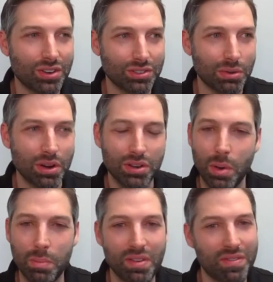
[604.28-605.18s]
your story.
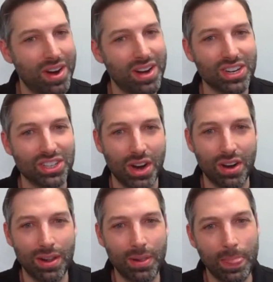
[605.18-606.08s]
Don't be afraid to
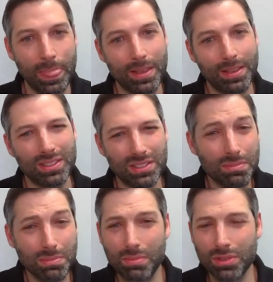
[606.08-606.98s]
share it. And
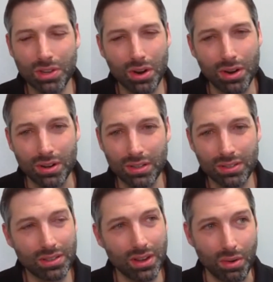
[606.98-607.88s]
sometimes it's hard,
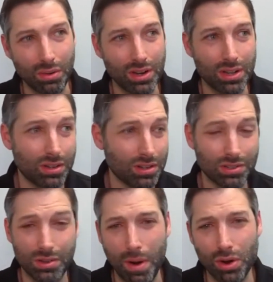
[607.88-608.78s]
and
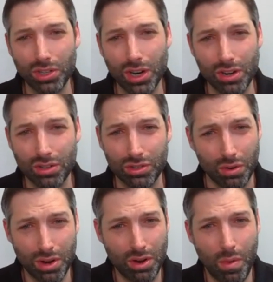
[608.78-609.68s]
there's emotion in your
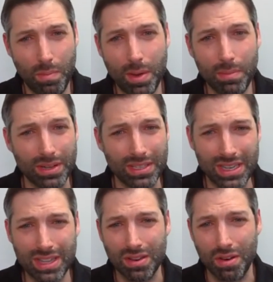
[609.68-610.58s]
story. And you don't want people to
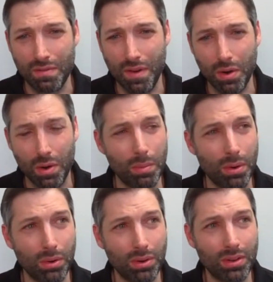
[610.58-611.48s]
see that you're
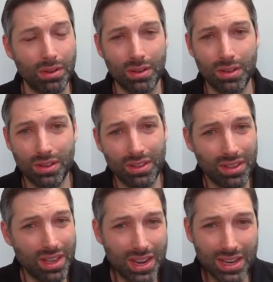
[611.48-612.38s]
vulnerable.
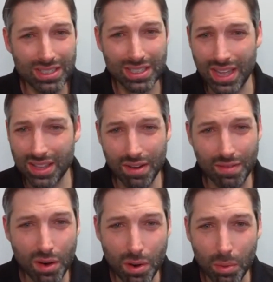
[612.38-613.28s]
They need to see that they're
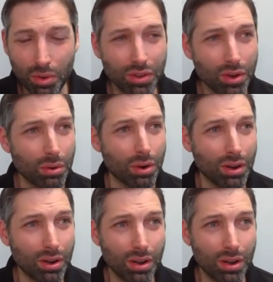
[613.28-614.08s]
vulnerable too.